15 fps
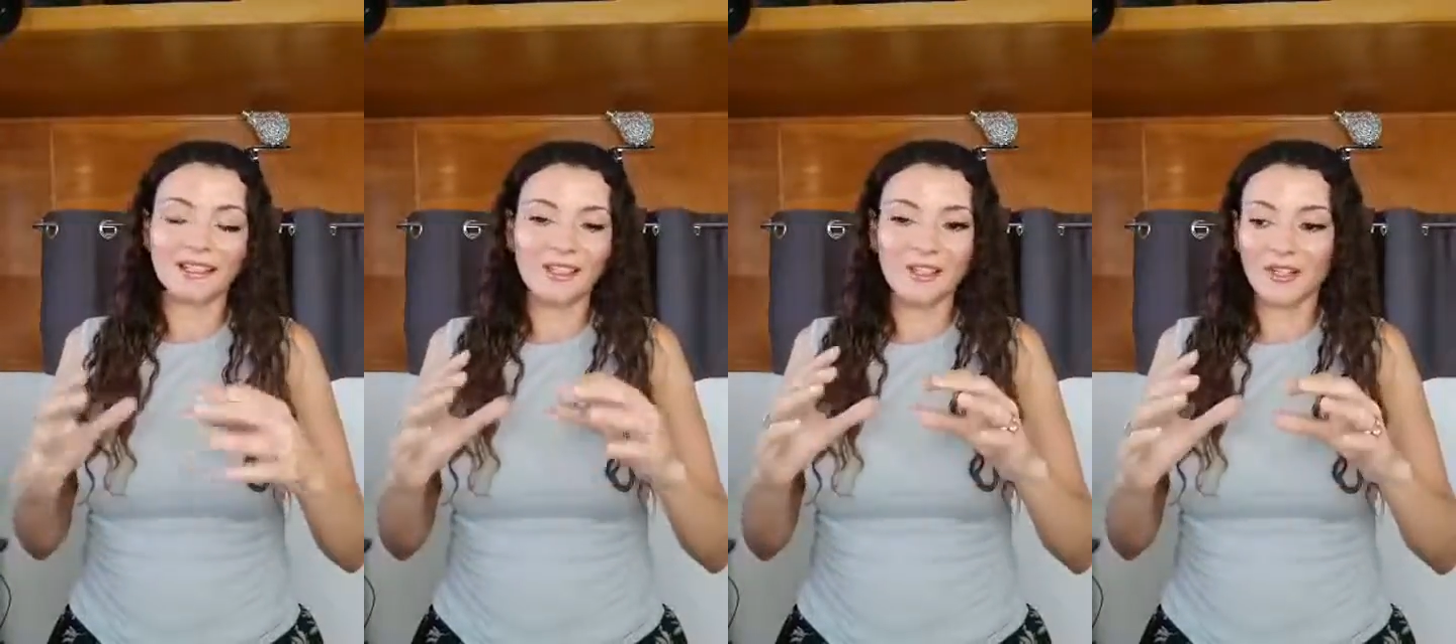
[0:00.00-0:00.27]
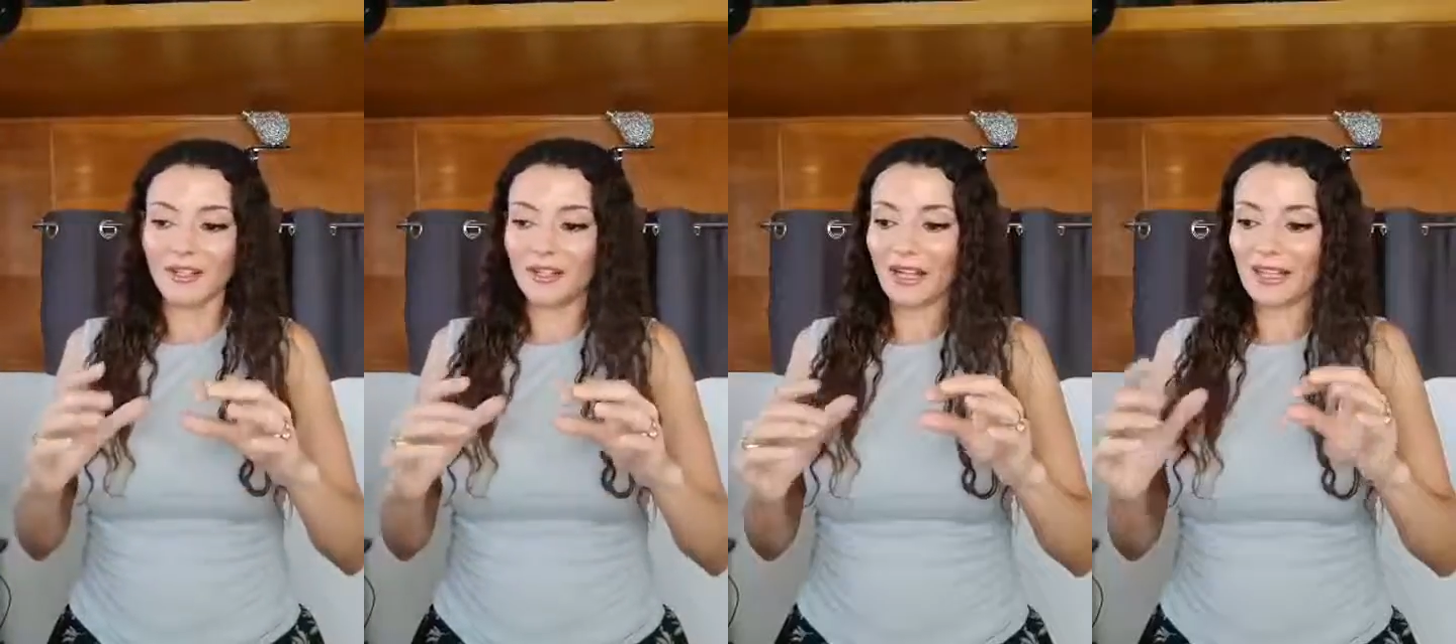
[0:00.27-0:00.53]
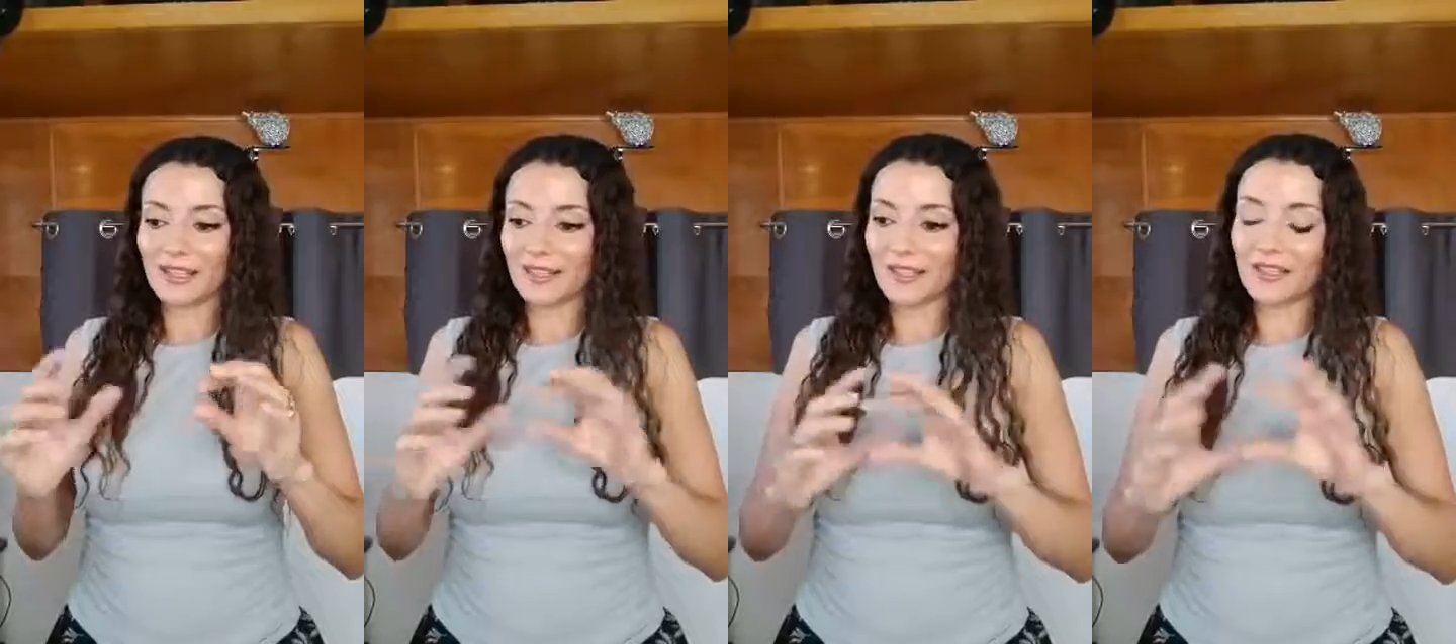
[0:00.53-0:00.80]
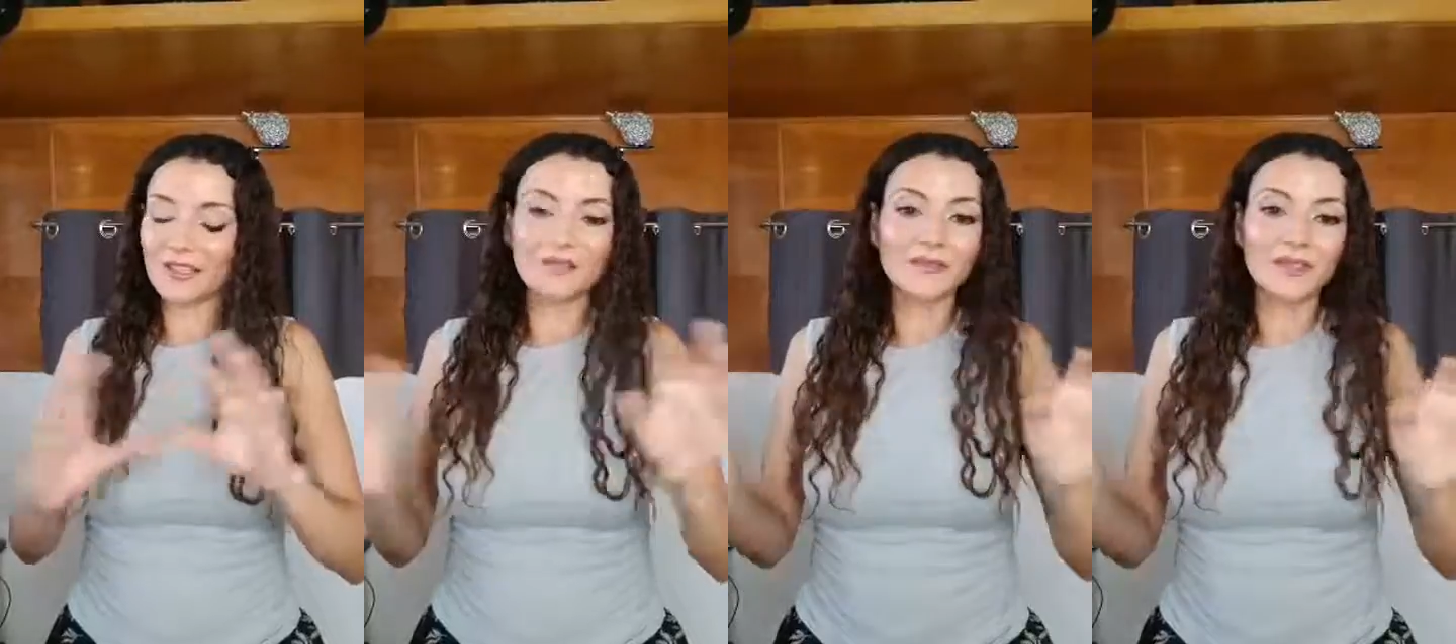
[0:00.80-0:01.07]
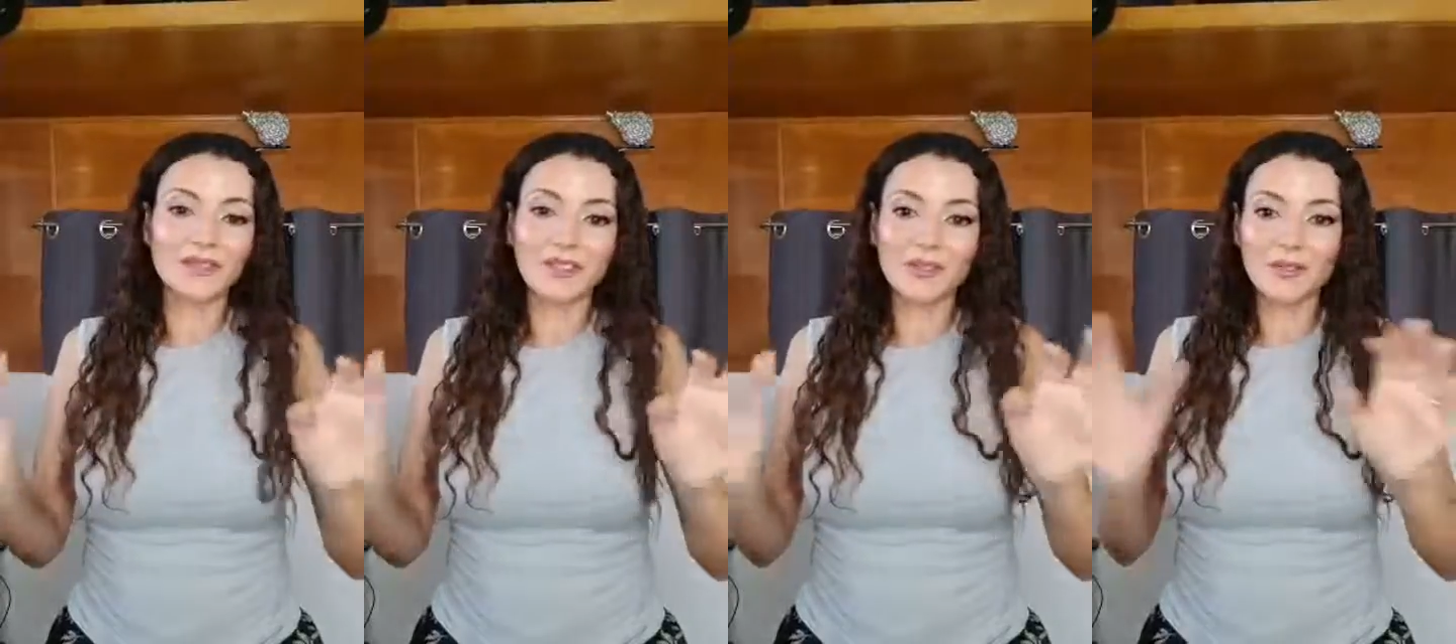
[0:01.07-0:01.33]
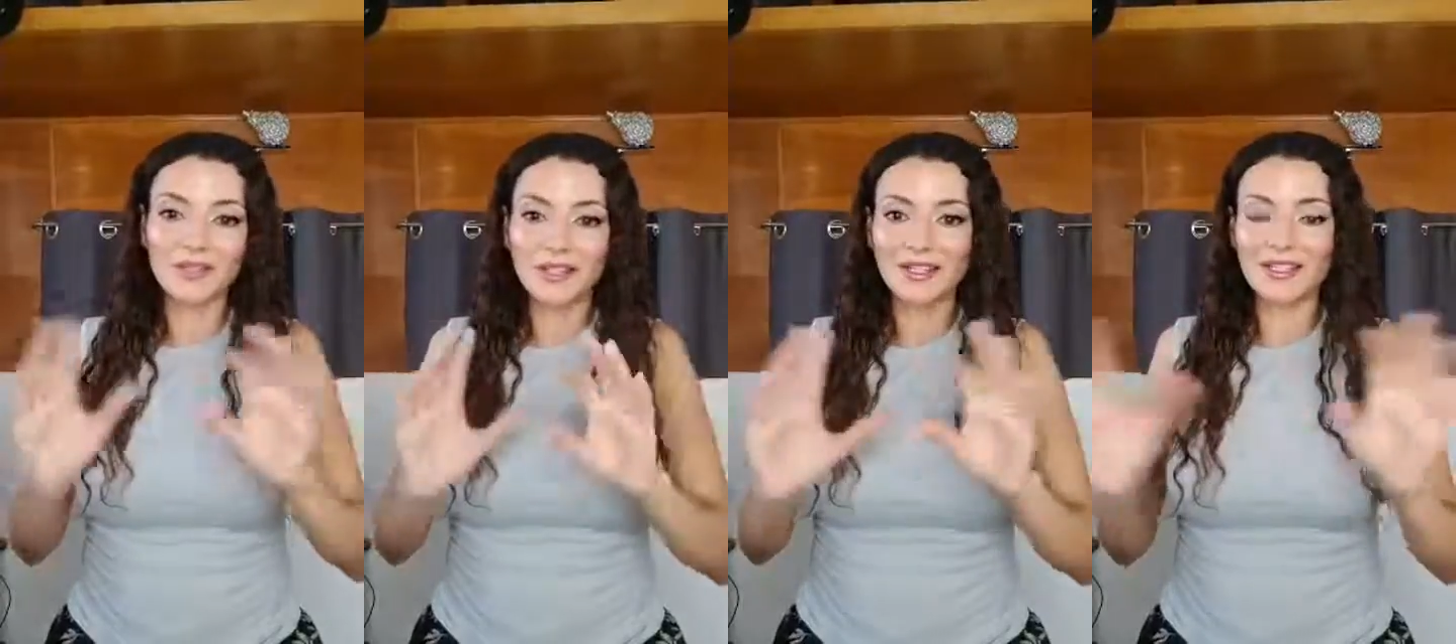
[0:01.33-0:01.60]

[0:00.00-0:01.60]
I saw your videos